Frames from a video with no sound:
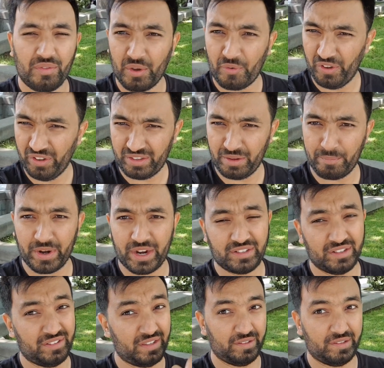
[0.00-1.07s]
The first
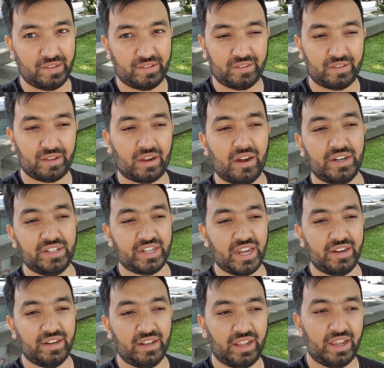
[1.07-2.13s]
impression, since this is a car
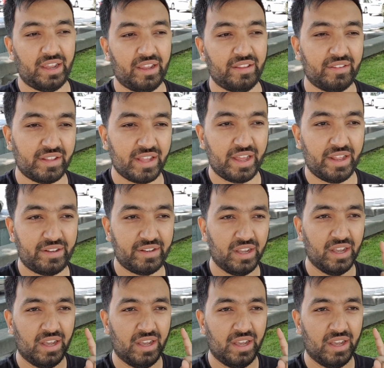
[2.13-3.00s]
channel, is that